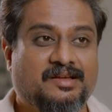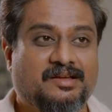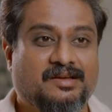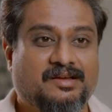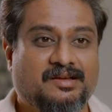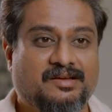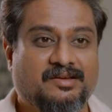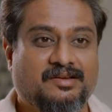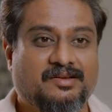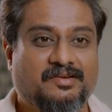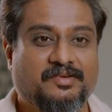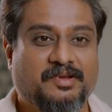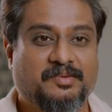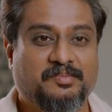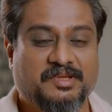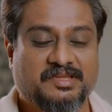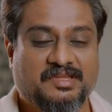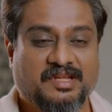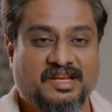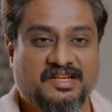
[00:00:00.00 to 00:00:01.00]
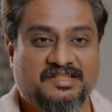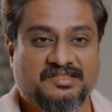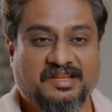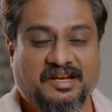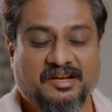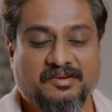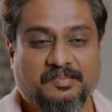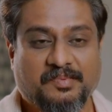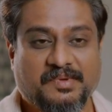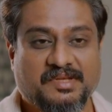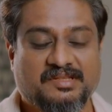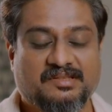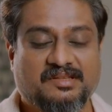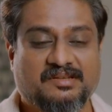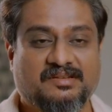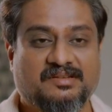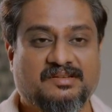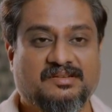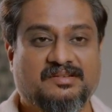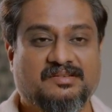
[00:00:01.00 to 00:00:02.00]
when Mithilesh sent me
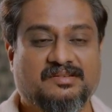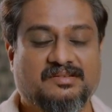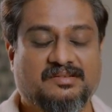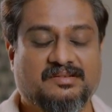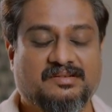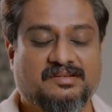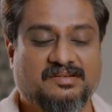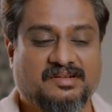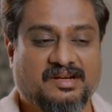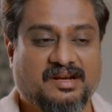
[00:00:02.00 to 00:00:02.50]
the